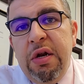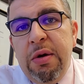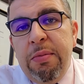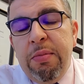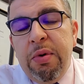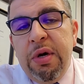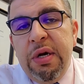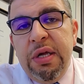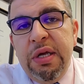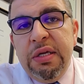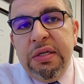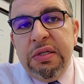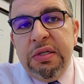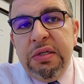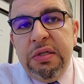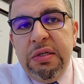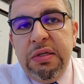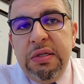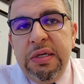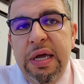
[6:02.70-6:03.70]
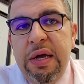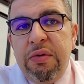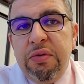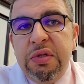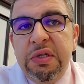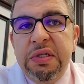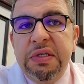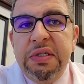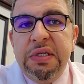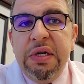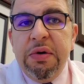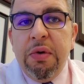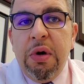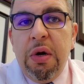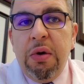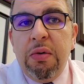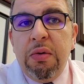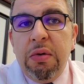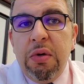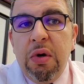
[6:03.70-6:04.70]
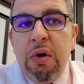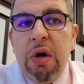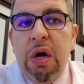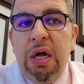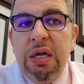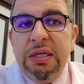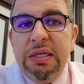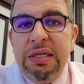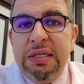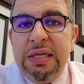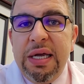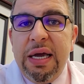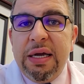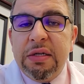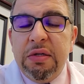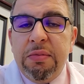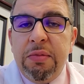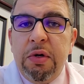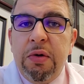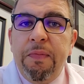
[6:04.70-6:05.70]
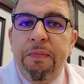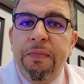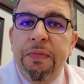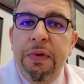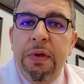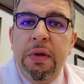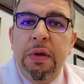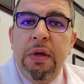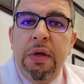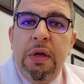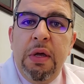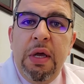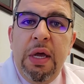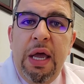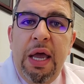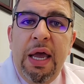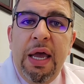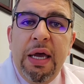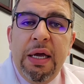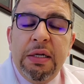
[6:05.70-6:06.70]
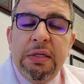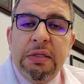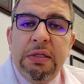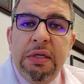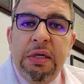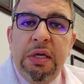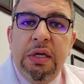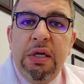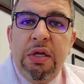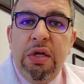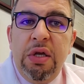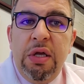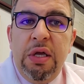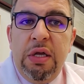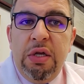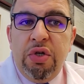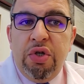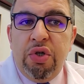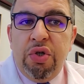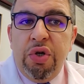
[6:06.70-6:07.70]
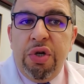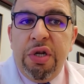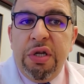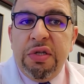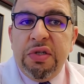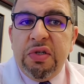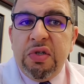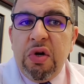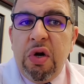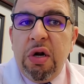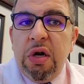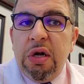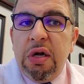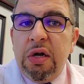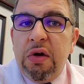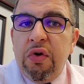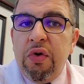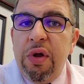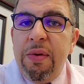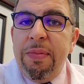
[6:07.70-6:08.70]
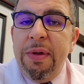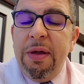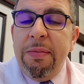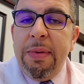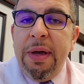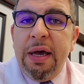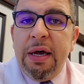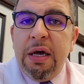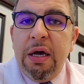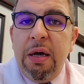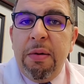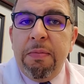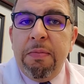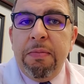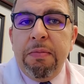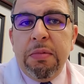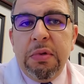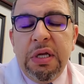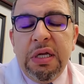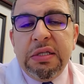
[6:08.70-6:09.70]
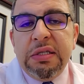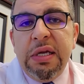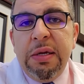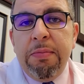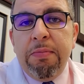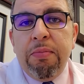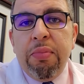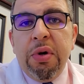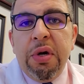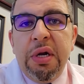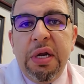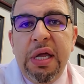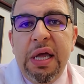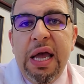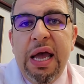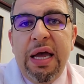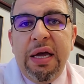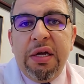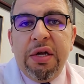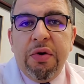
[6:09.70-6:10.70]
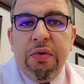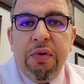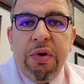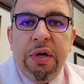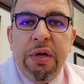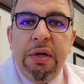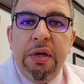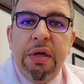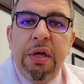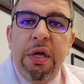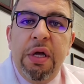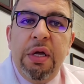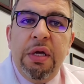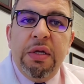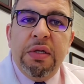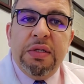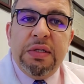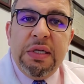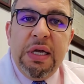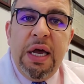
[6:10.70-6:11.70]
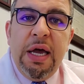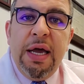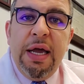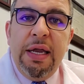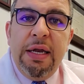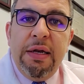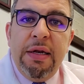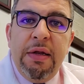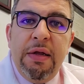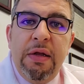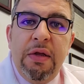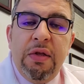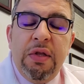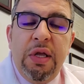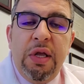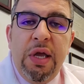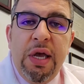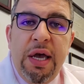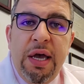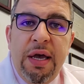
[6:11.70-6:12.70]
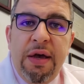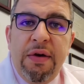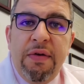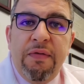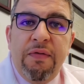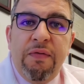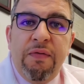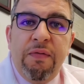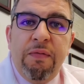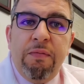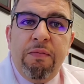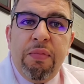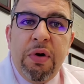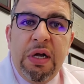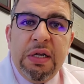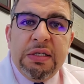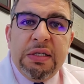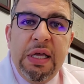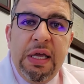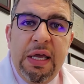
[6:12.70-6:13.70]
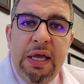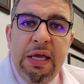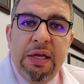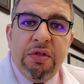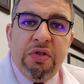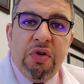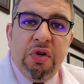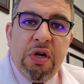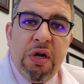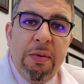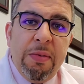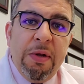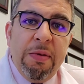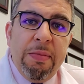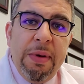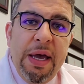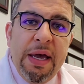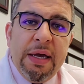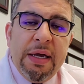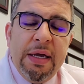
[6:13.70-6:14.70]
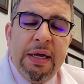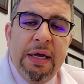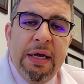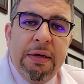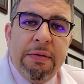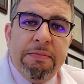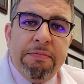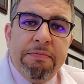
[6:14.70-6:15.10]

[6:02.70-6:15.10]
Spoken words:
number it is down to 0 or undetectable. And should it start creeping back up, that's a pretty accurate sign that you have prostate cancer coming back again.